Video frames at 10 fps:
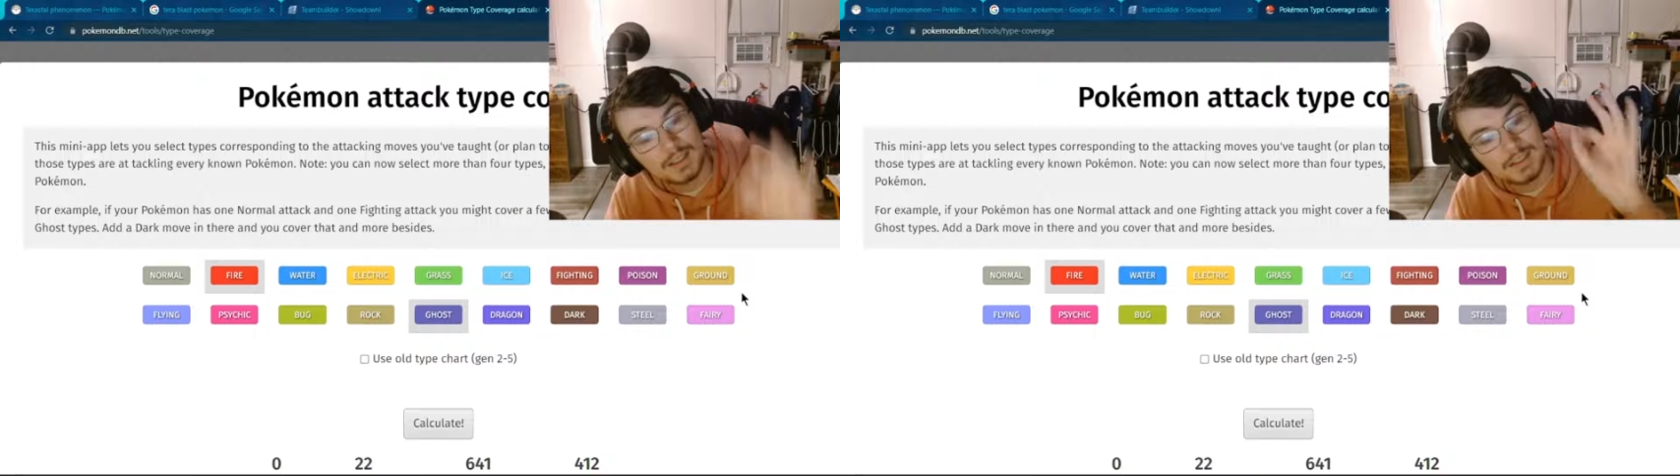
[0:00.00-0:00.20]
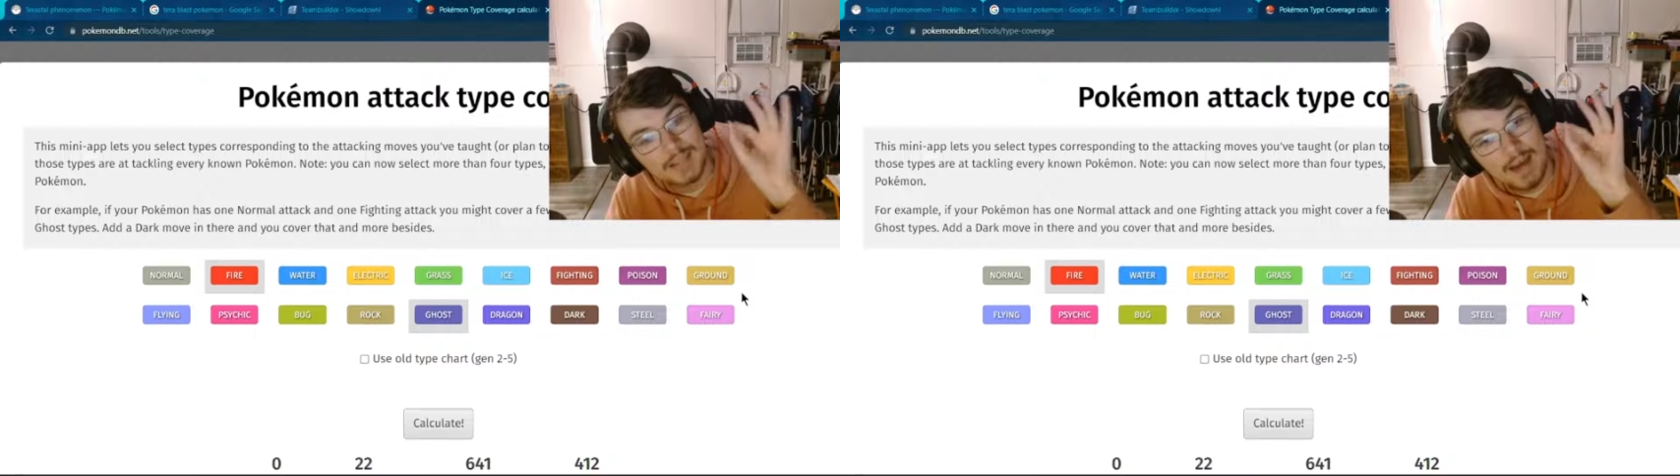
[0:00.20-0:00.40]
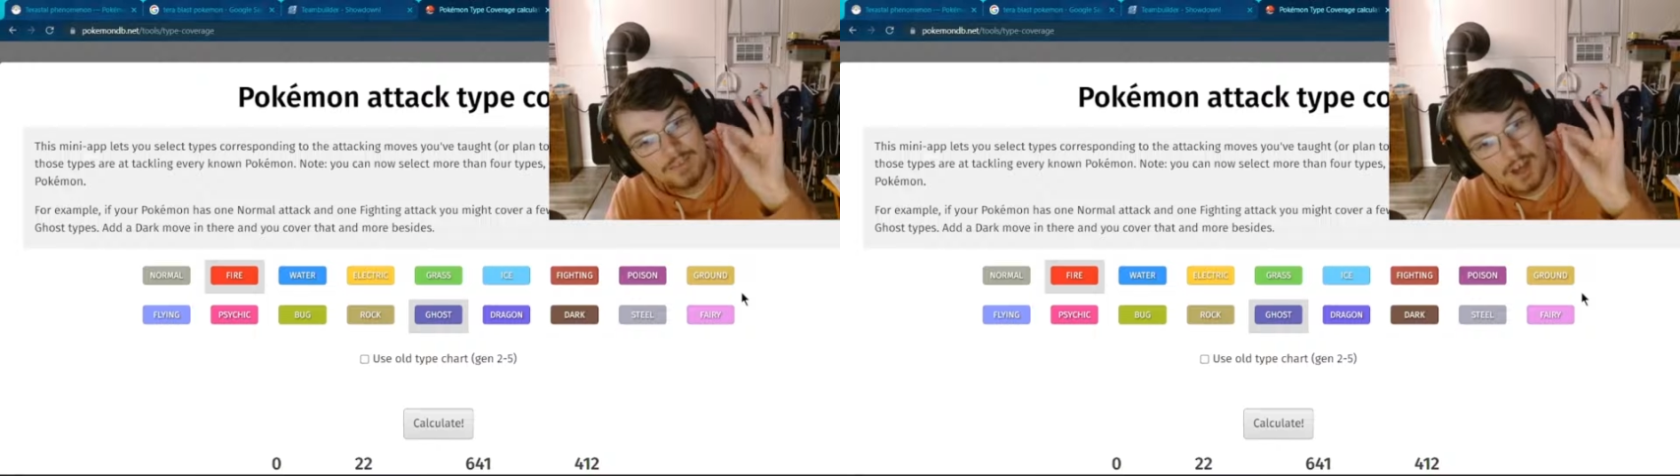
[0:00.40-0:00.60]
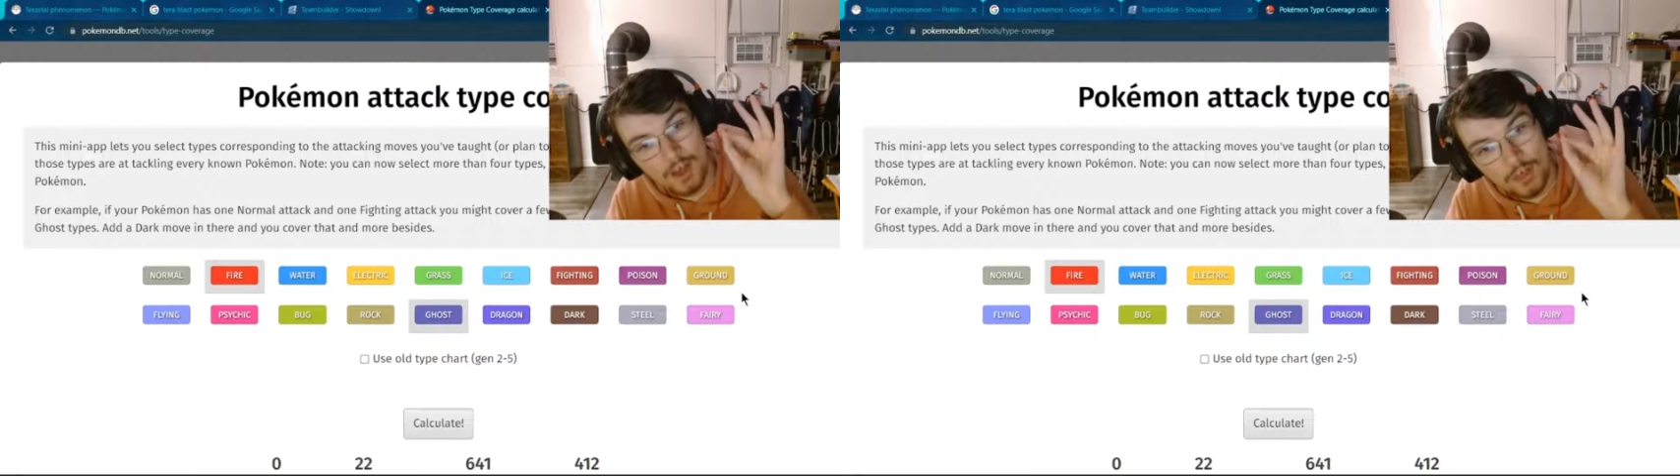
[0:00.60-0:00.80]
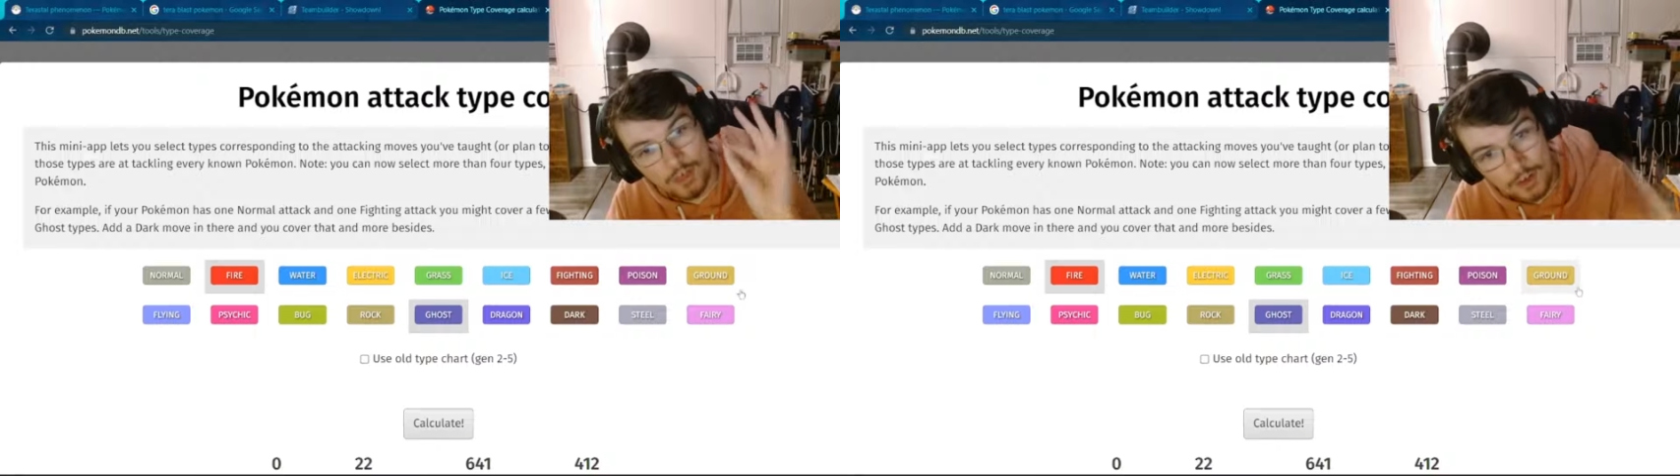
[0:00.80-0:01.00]
to have a
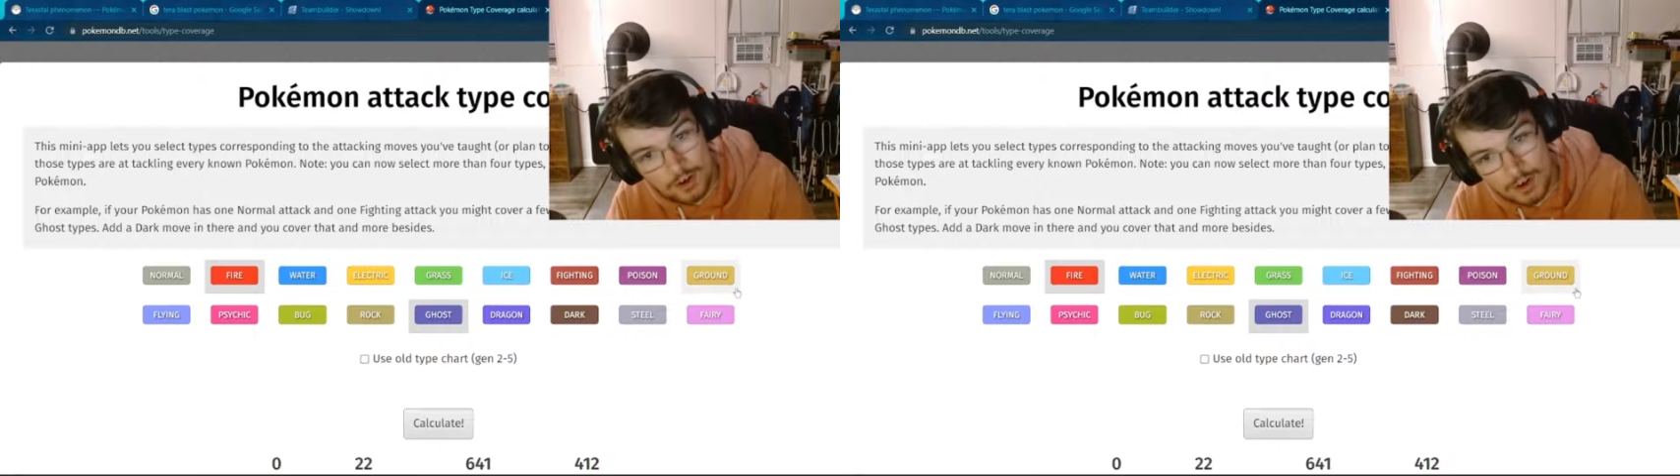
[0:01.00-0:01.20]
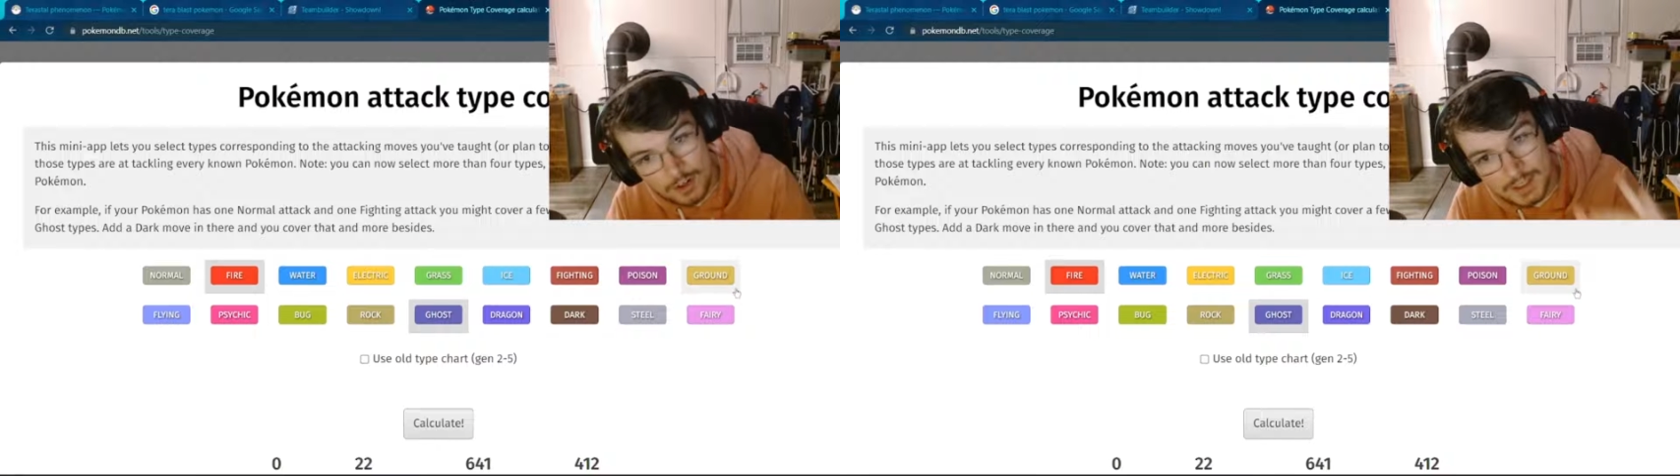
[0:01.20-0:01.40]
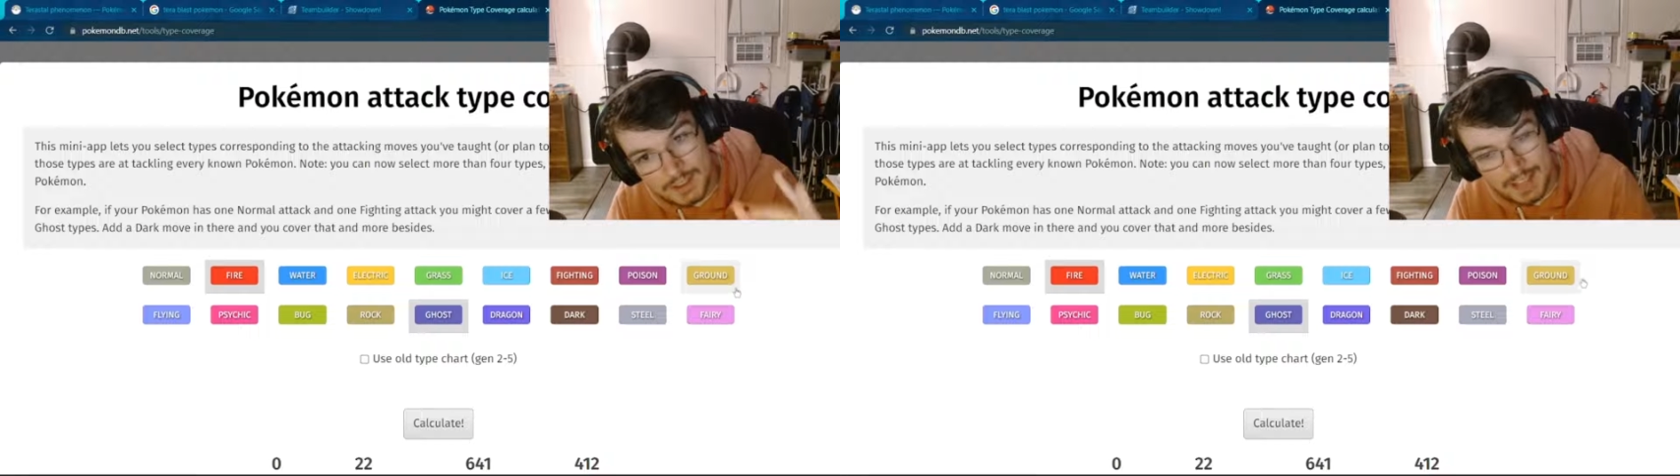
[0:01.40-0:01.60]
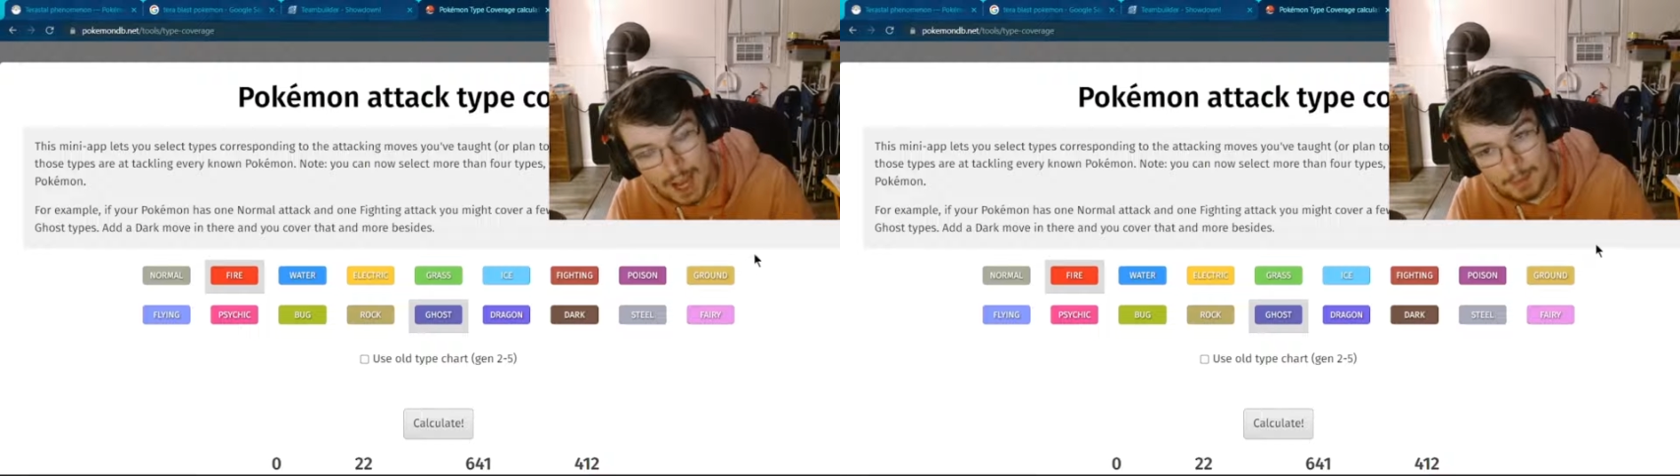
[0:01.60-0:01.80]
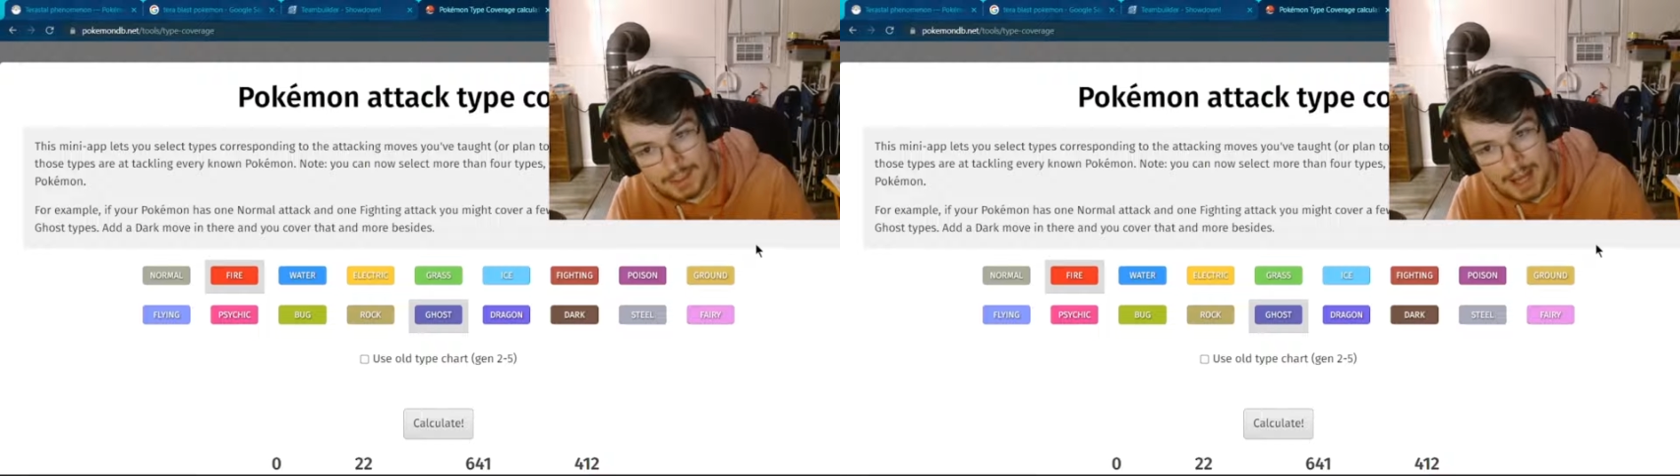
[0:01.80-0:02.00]
third
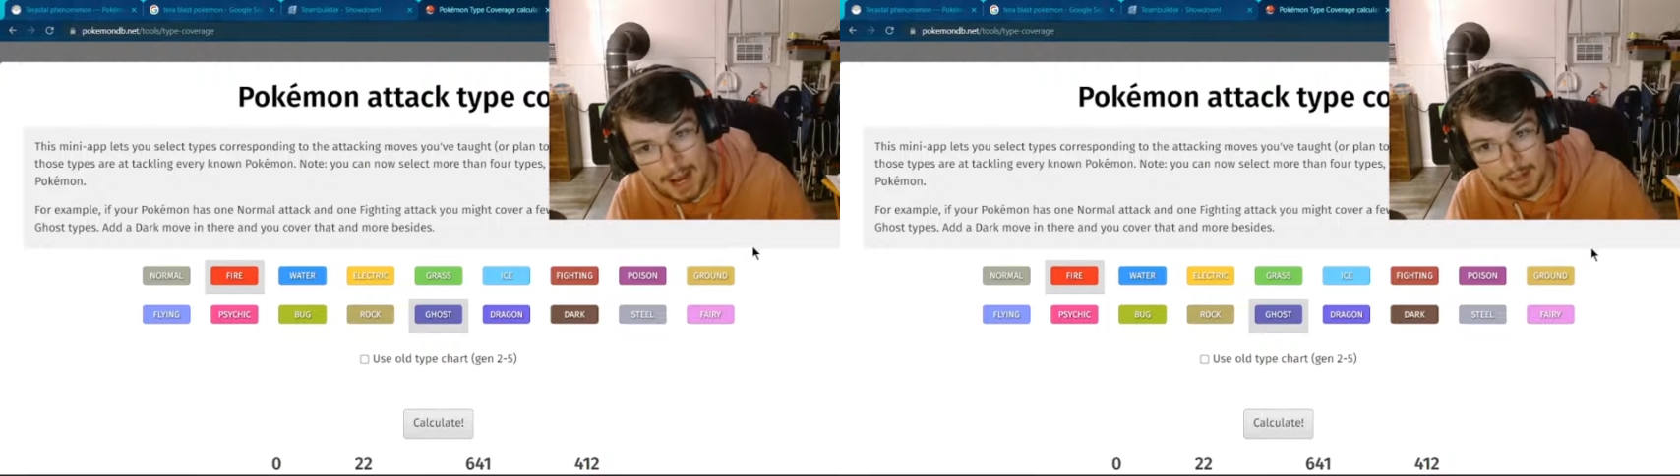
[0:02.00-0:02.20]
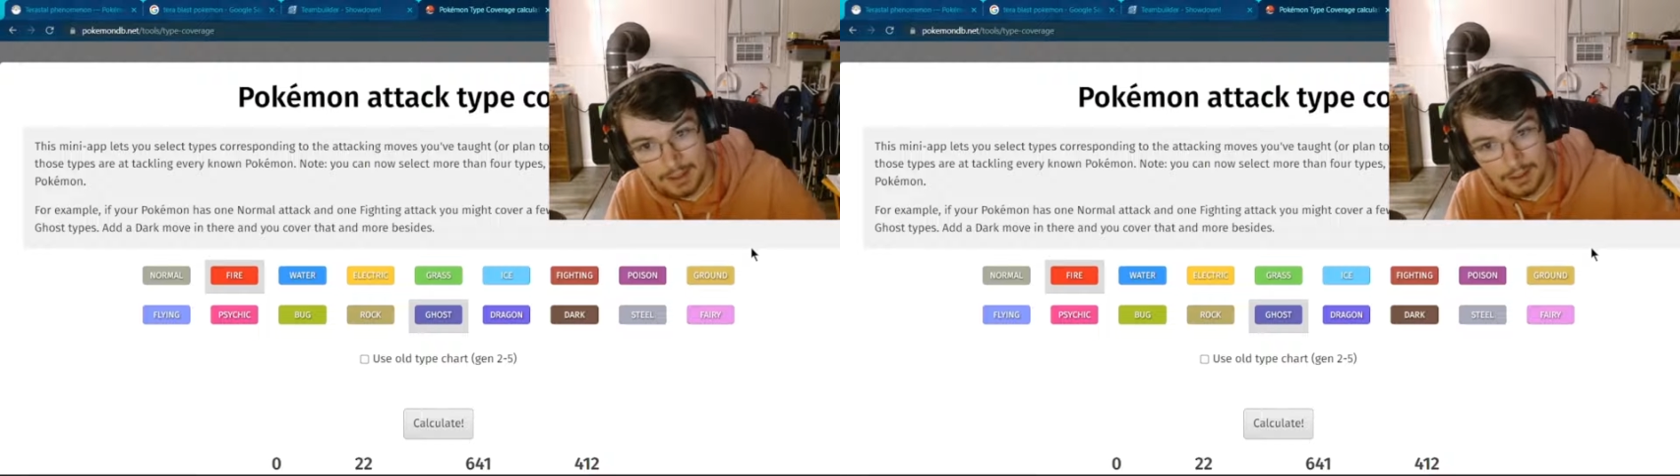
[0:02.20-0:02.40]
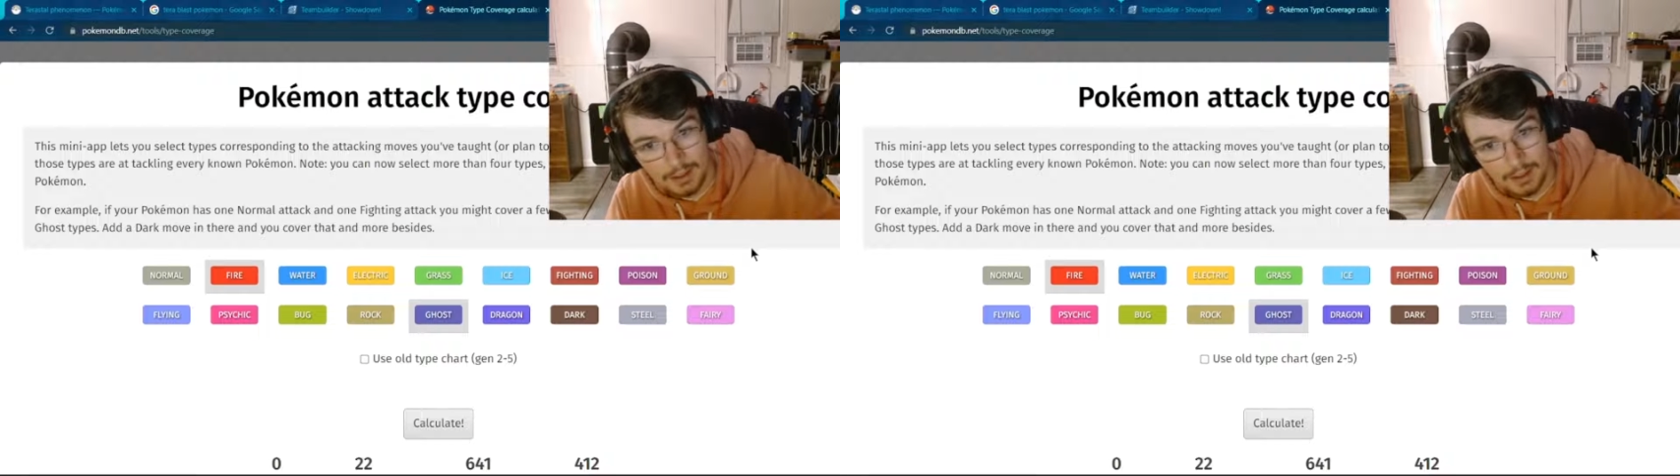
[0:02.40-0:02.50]
Stab attack